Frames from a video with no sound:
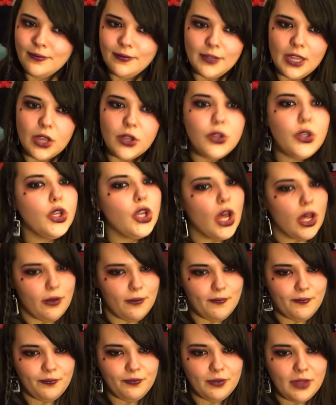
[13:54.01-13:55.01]

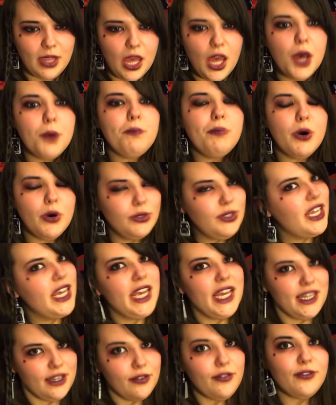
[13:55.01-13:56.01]
No. Put
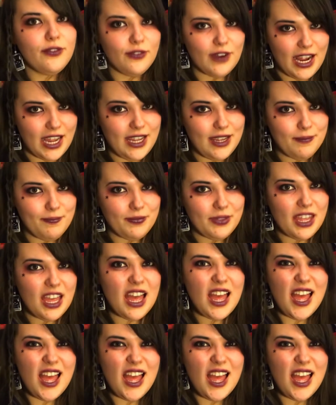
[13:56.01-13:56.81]
it in a frame.